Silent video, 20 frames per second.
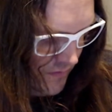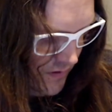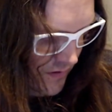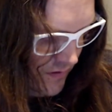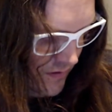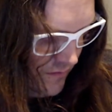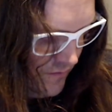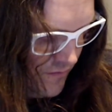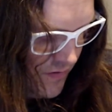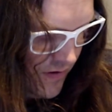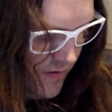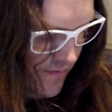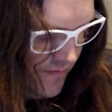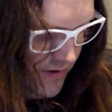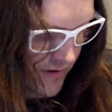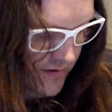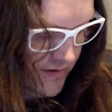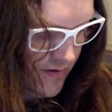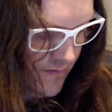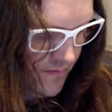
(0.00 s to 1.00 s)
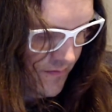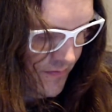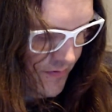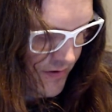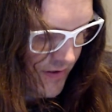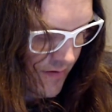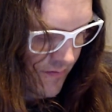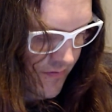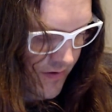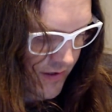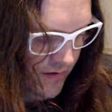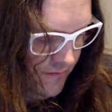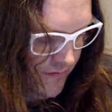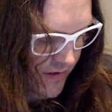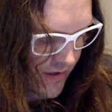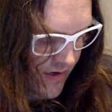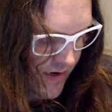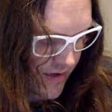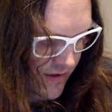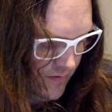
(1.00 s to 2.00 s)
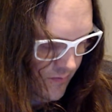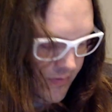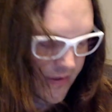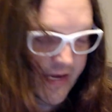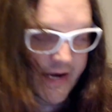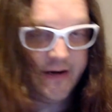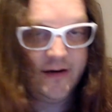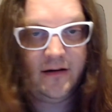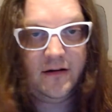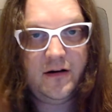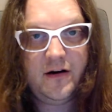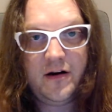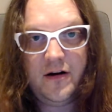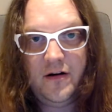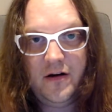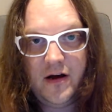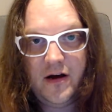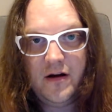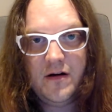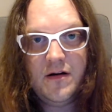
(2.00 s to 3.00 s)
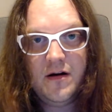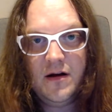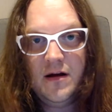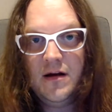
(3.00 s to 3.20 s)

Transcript: involving something with another planet. I don't know.